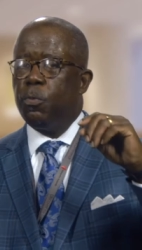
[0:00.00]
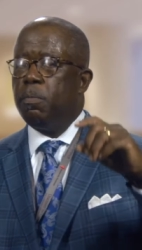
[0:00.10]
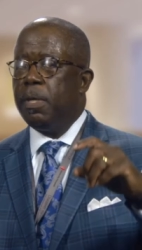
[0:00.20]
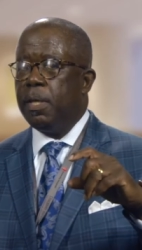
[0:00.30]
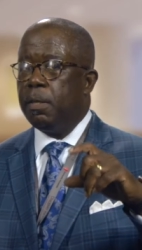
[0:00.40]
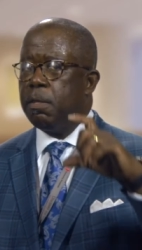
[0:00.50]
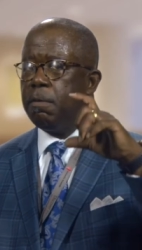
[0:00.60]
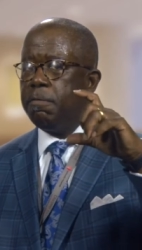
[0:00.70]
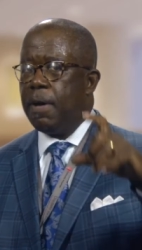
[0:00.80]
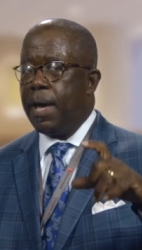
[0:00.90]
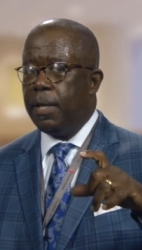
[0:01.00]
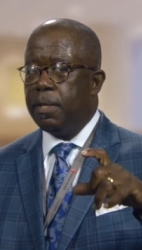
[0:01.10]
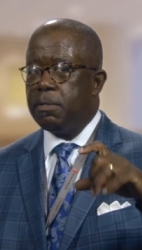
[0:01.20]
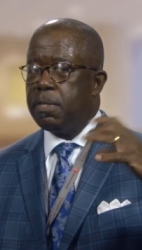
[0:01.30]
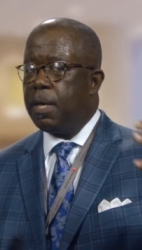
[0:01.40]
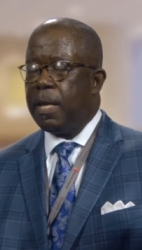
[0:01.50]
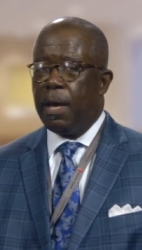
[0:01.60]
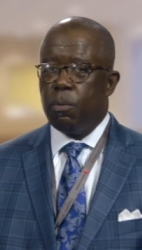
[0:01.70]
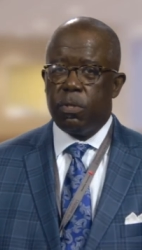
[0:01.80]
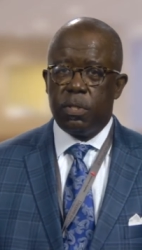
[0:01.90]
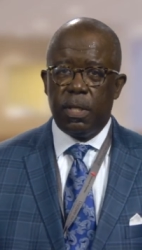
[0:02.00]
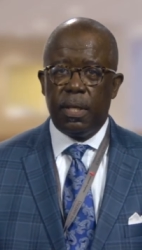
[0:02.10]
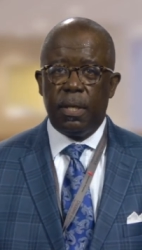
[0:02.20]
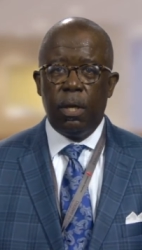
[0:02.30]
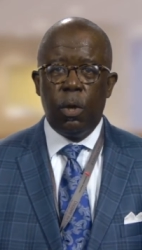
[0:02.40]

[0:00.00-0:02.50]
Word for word: me, the violence that I was seeing